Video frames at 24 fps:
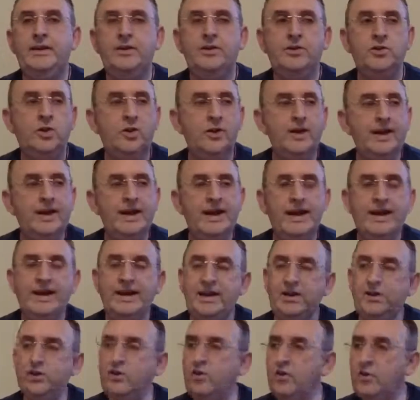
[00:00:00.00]
not in
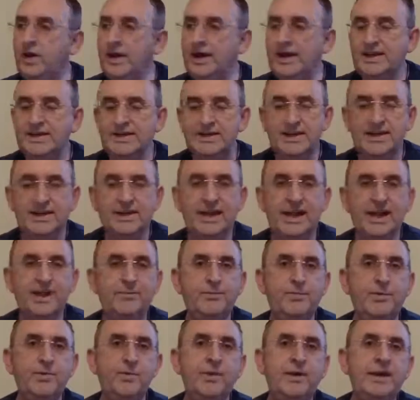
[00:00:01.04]
any new agey
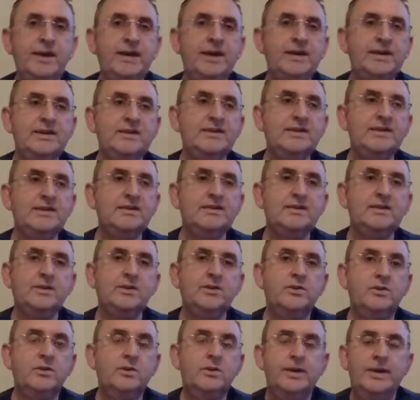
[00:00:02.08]
type of ways,
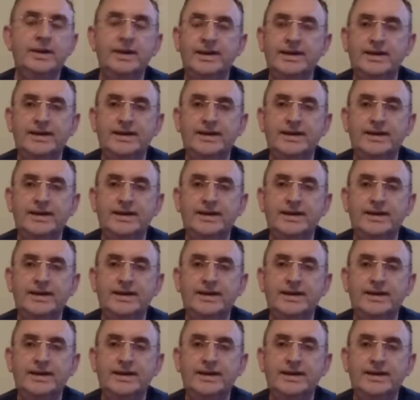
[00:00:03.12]
or,